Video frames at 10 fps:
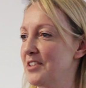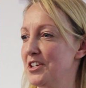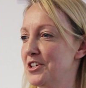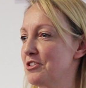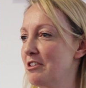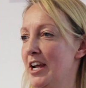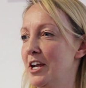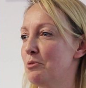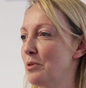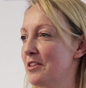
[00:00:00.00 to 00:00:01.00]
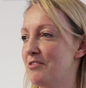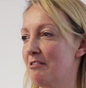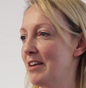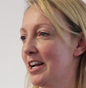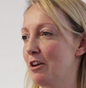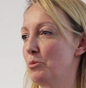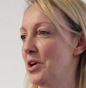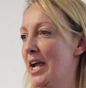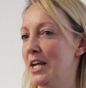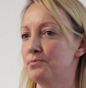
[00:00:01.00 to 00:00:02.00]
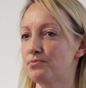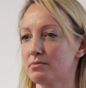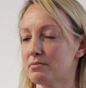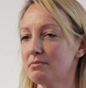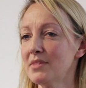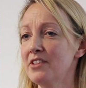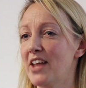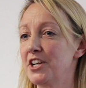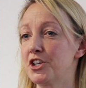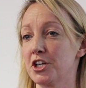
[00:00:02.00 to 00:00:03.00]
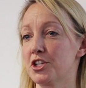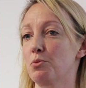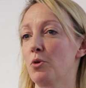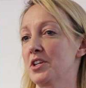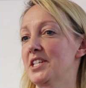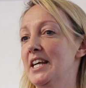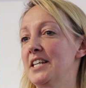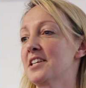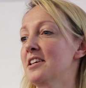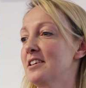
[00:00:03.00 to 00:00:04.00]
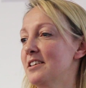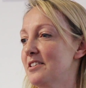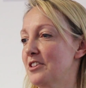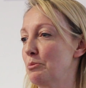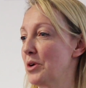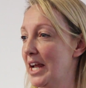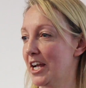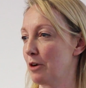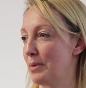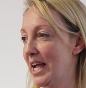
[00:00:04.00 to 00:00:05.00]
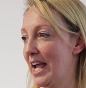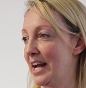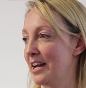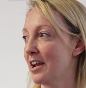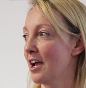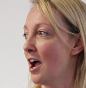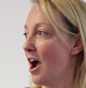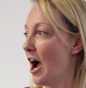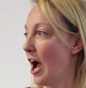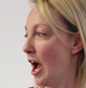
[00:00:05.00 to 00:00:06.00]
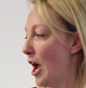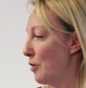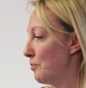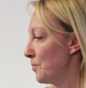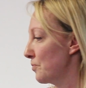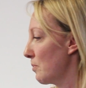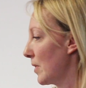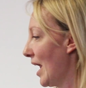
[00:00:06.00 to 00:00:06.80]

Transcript: industry with very little money. They just wanted the money coming in, and